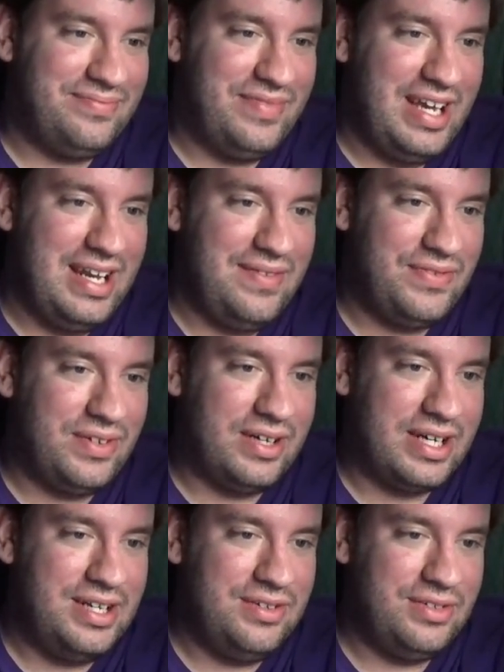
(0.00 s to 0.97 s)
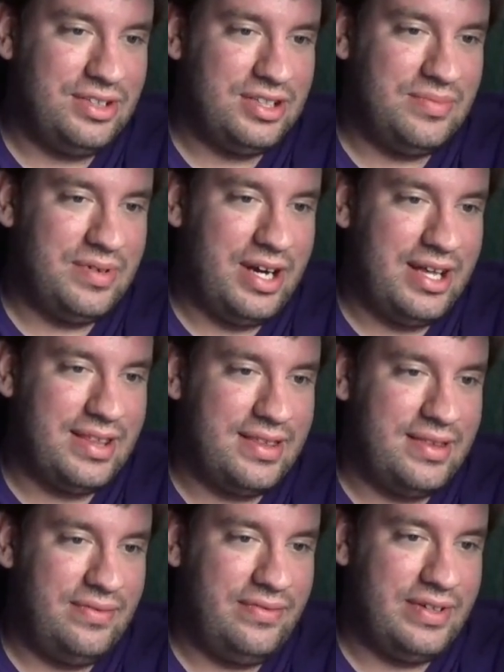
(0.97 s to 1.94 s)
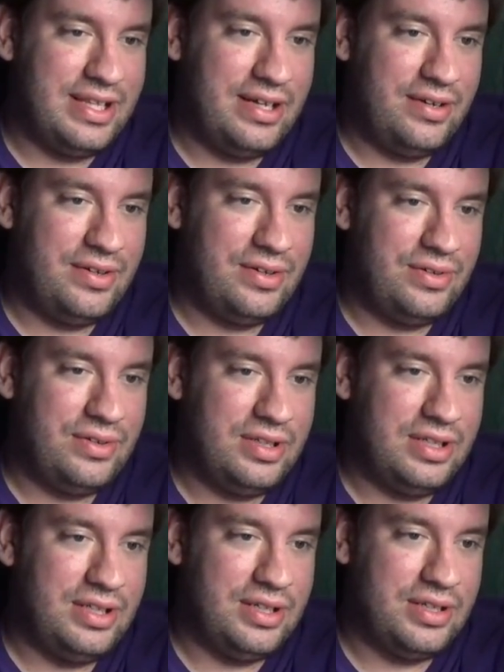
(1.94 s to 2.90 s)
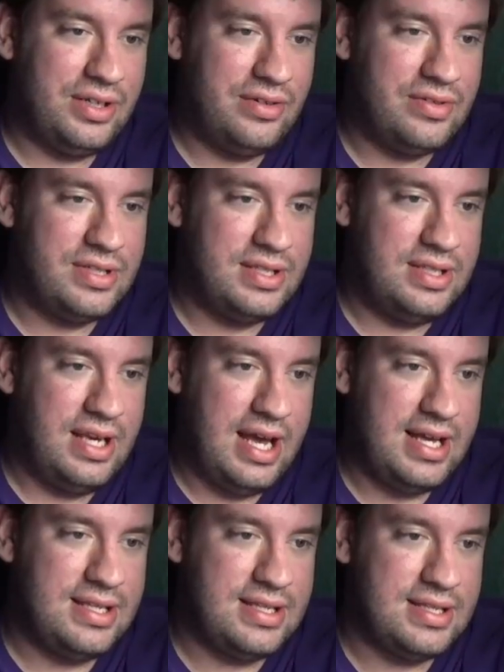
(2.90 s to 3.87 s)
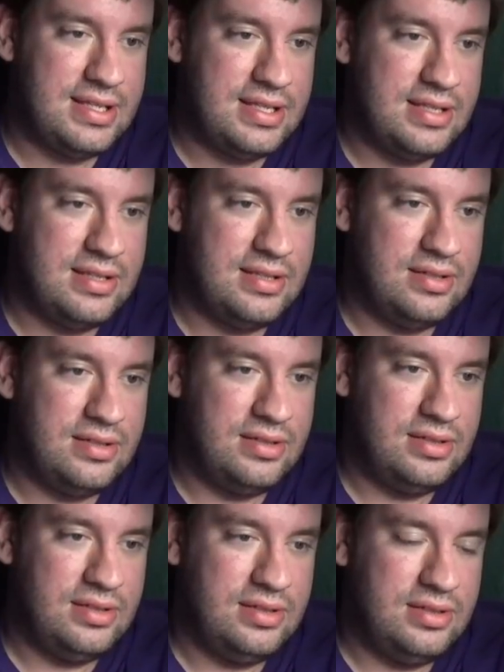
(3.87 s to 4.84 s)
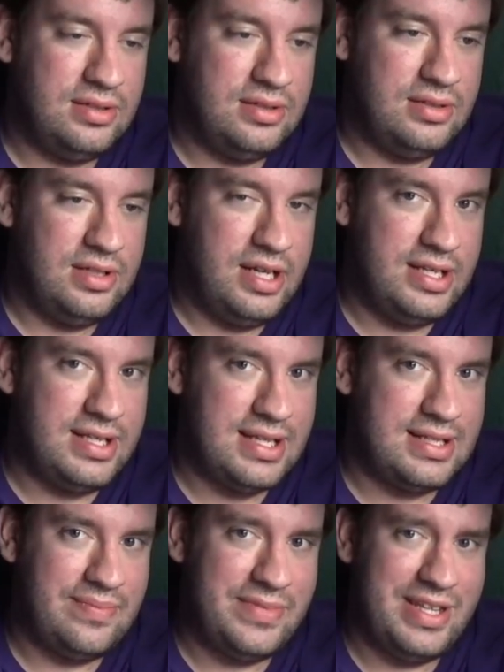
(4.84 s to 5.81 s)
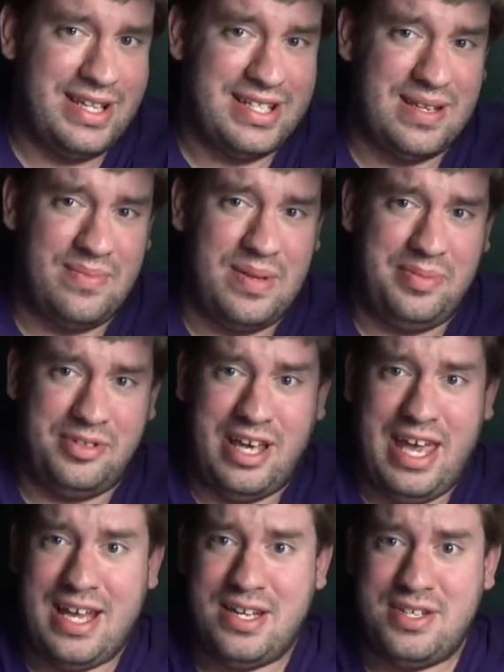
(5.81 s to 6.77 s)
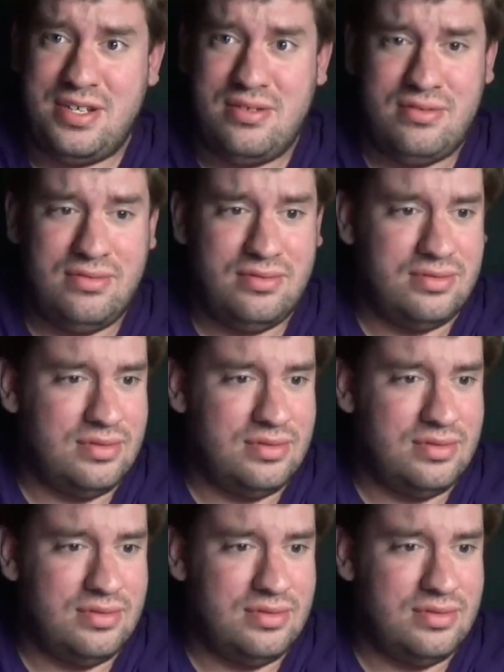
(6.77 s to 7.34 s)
84. Can you hold your breath without holding your nose? Yes. Is that something that some people can't do?